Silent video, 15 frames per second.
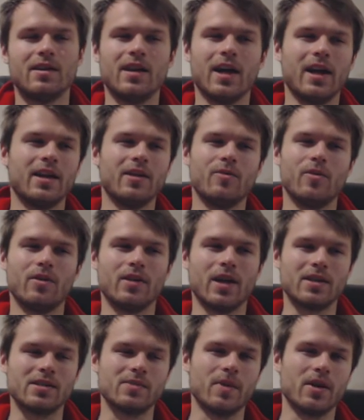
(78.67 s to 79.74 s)
not anyone
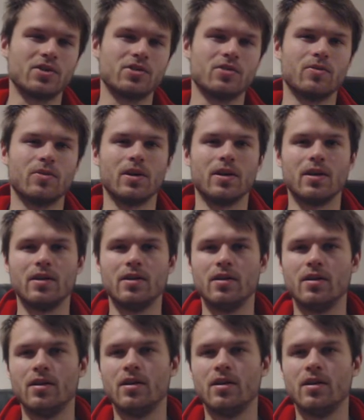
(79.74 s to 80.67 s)
that special, really.